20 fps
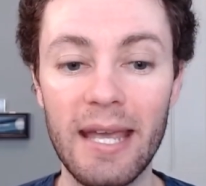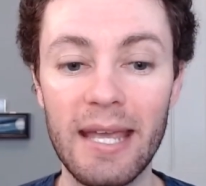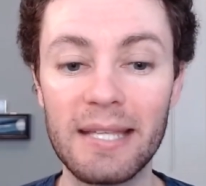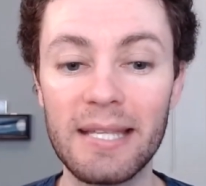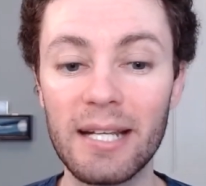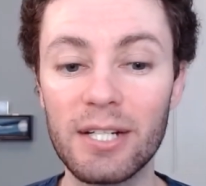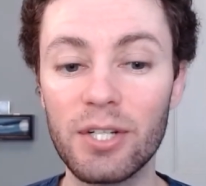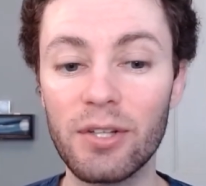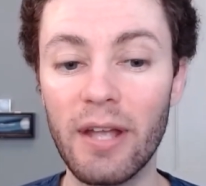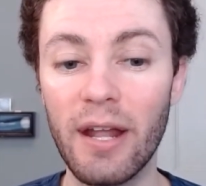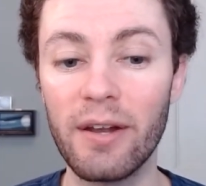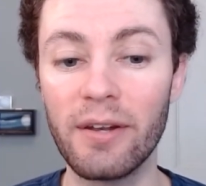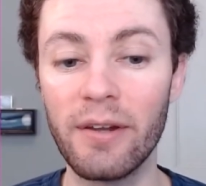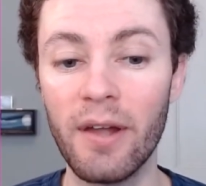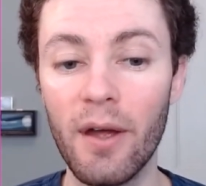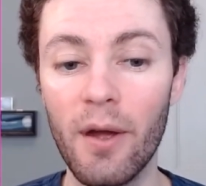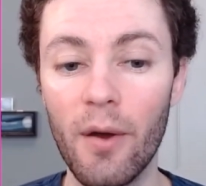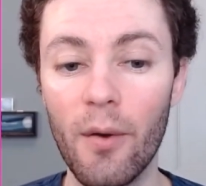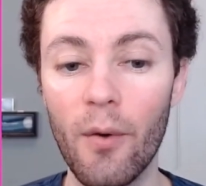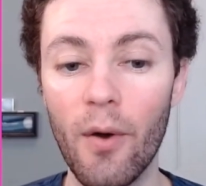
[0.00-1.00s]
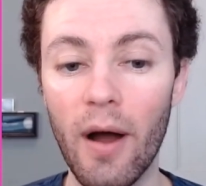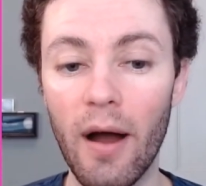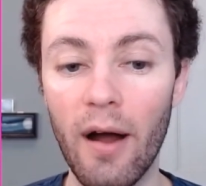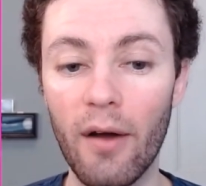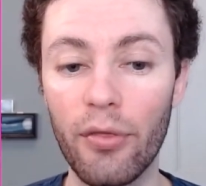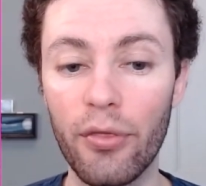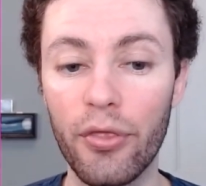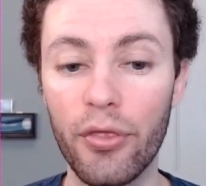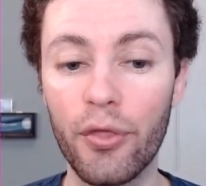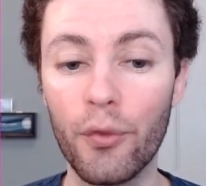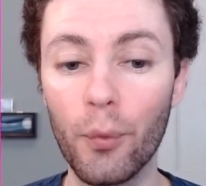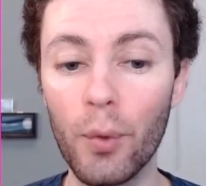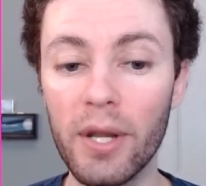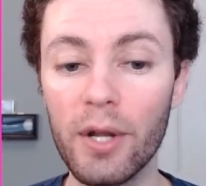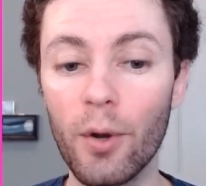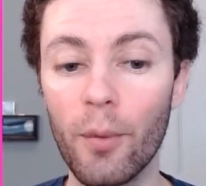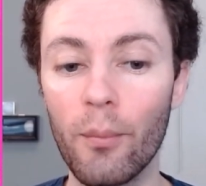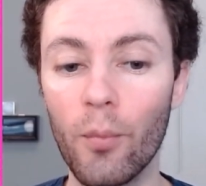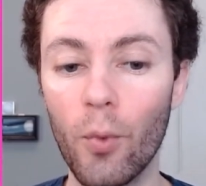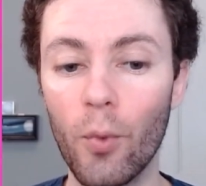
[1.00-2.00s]
He's actually had
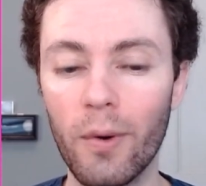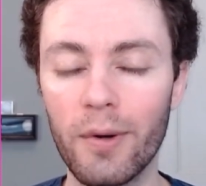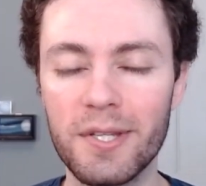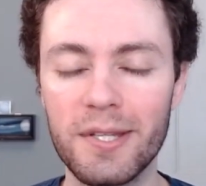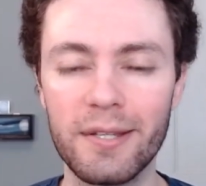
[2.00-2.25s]
3 or more